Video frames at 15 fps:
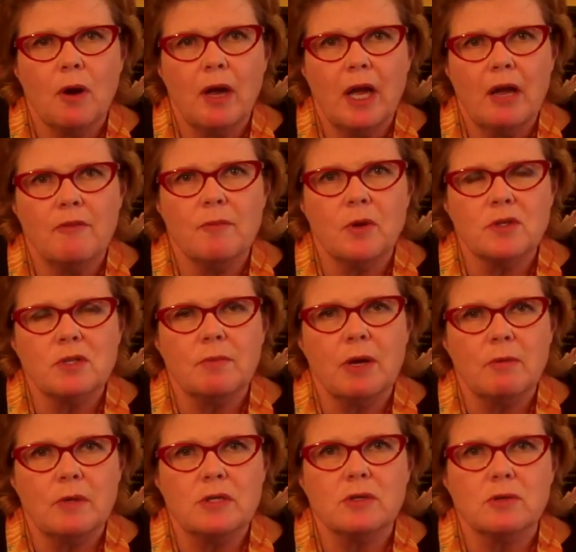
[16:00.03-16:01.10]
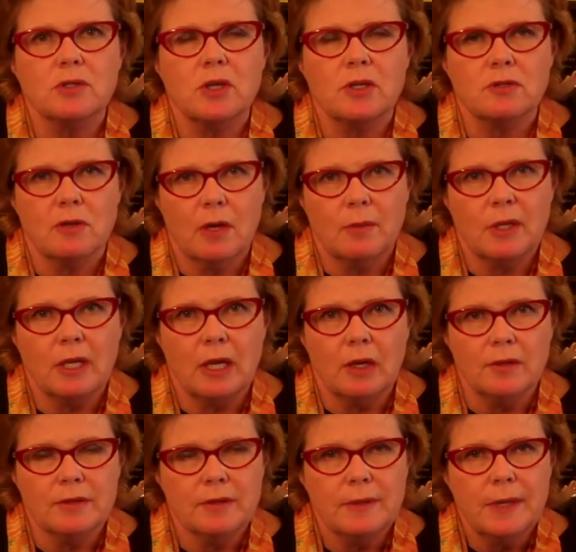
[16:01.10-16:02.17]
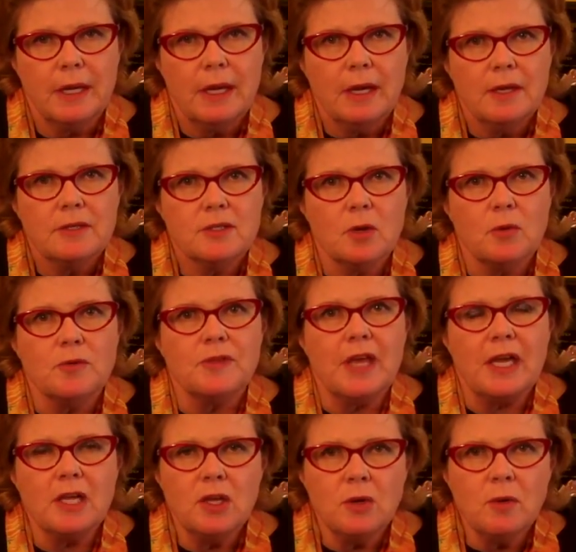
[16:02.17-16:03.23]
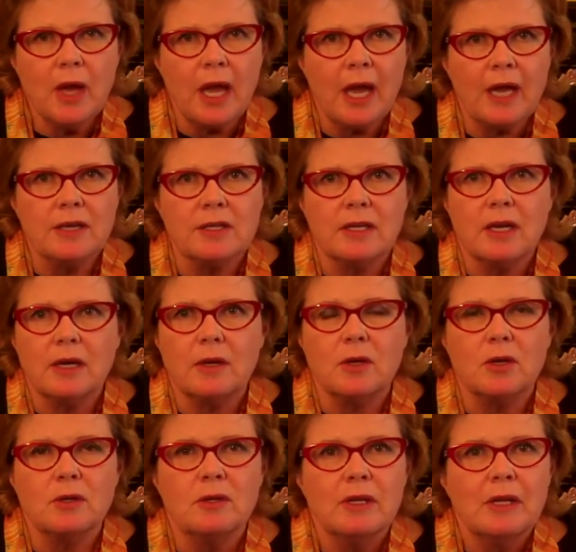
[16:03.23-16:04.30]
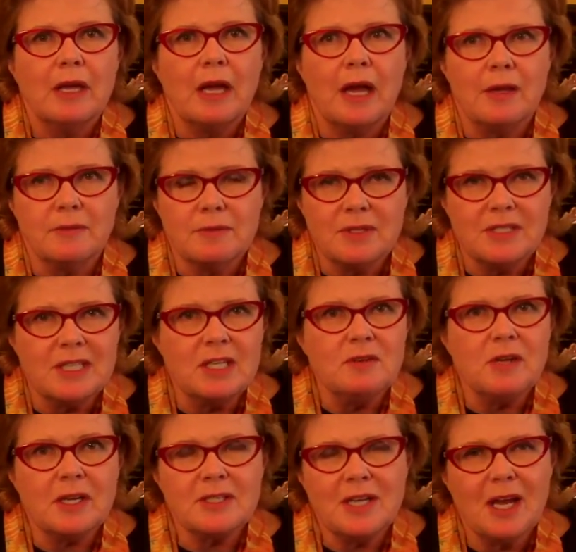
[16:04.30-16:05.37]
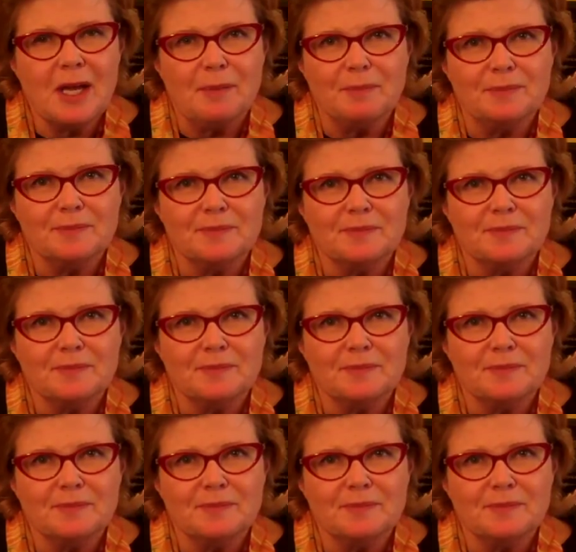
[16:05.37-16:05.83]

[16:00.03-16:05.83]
where I have most of my research on trauma and health. So thank you, and I'll see you next time.